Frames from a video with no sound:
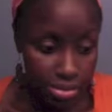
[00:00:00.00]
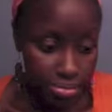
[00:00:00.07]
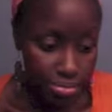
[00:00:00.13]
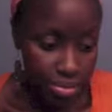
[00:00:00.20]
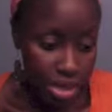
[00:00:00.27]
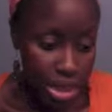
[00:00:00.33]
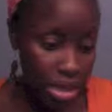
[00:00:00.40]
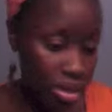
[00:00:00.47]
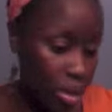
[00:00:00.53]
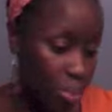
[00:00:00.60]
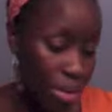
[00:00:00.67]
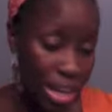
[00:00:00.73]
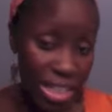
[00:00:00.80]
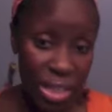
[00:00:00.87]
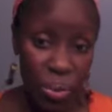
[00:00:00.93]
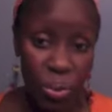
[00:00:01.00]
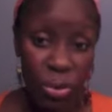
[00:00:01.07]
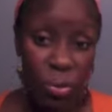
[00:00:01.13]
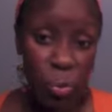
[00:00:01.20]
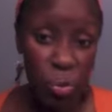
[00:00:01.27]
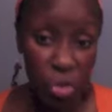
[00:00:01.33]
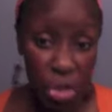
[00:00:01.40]
These are the products that
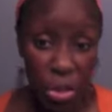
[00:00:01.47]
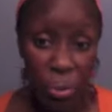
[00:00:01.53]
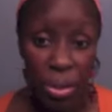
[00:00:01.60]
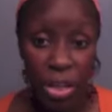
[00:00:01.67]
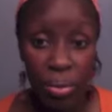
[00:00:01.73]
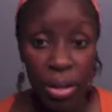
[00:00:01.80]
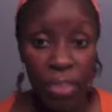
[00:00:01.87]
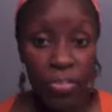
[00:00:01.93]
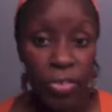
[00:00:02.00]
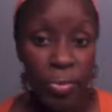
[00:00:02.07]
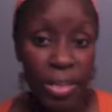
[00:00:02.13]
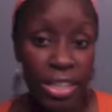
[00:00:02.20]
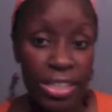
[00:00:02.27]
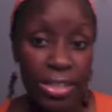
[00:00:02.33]
work really, really well for me.